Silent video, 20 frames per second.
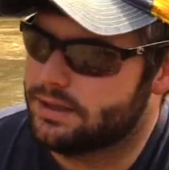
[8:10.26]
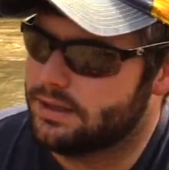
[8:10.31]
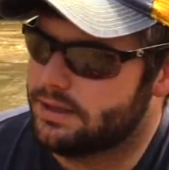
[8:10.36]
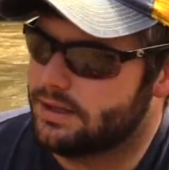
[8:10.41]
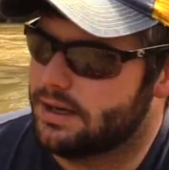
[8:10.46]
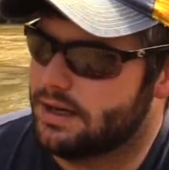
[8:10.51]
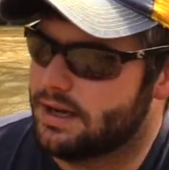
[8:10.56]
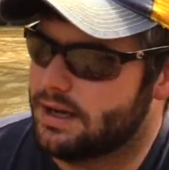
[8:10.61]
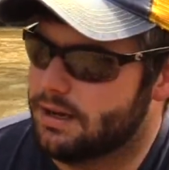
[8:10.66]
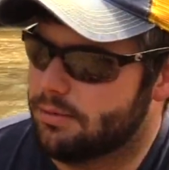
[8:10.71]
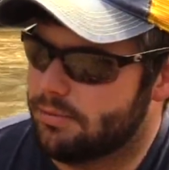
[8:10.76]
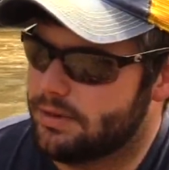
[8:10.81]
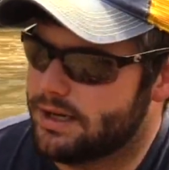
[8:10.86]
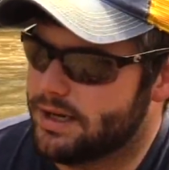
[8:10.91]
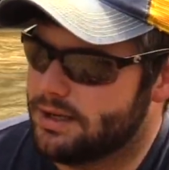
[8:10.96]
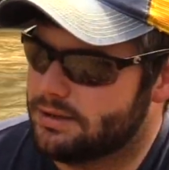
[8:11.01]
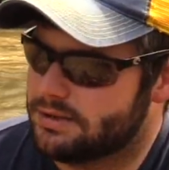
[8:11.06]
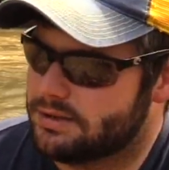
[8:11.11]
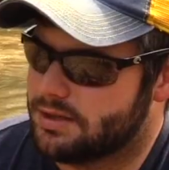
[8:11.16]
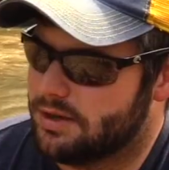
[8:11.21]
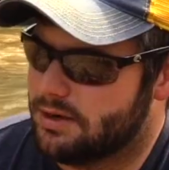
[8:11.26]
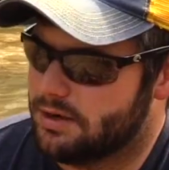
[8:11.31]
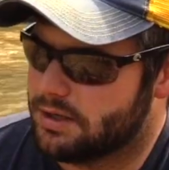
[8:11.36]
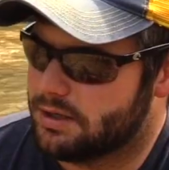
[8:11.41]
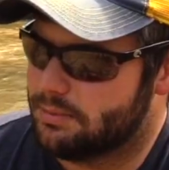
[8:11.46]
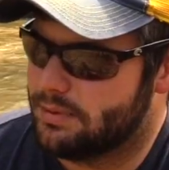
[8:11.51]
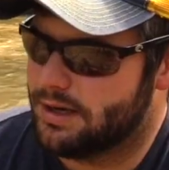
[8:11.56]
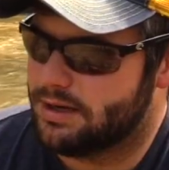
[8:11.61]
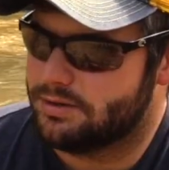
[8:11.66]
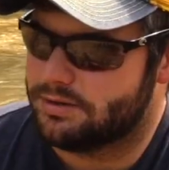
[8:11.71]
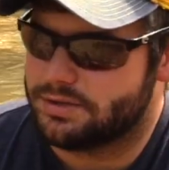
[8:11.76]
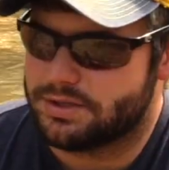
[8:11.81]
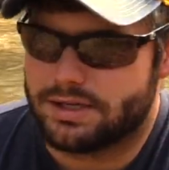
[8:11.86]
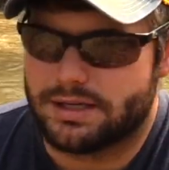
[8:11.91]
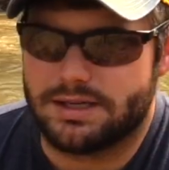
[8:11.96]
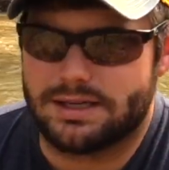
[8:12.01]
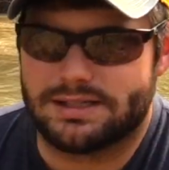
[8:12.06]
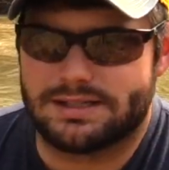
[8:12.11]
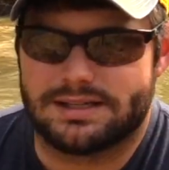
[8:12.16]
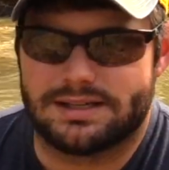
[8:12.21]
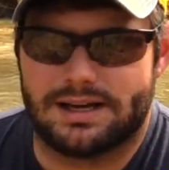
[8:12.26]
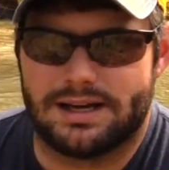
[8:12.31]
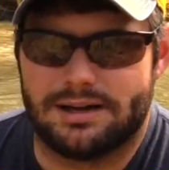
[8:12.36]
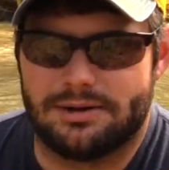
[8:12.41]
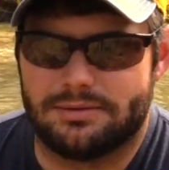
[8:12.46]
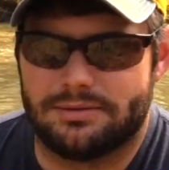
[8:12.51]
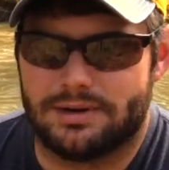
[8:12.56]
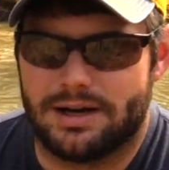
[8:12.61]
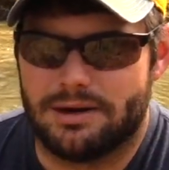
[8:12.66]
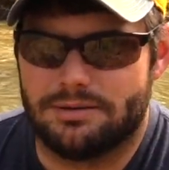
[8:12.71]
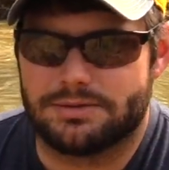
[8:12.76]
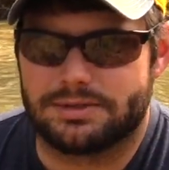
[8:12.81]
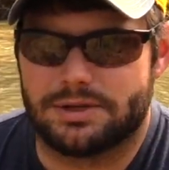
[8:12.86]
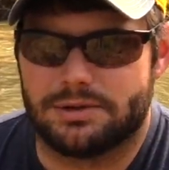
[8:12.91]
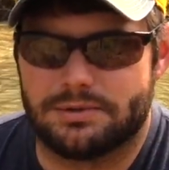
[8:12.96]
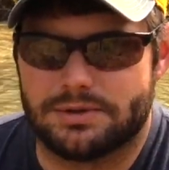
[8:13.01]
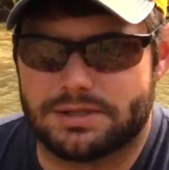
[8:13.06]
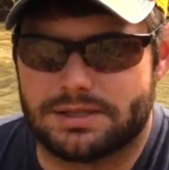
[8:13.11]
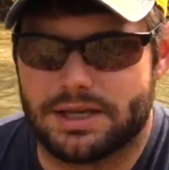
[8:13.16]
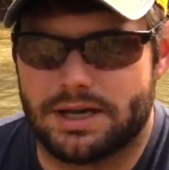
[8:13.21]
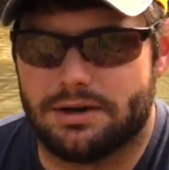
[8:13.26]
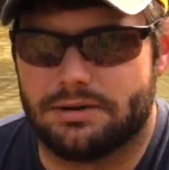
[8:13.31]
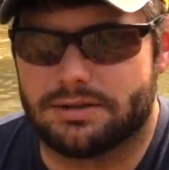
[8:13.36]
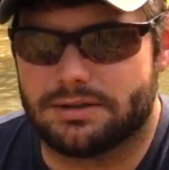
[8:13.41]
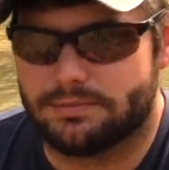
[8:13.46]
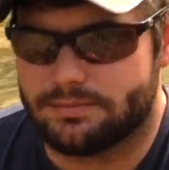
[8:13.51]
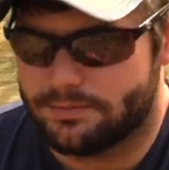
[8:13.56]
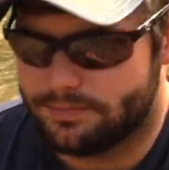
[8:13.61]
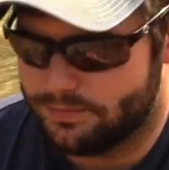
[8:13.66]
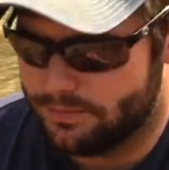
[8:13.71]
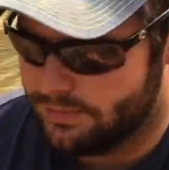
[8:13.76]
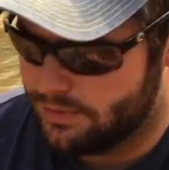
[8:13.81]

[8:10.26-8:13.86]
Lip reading: And we got to talking about the jigs, and I was always telling him,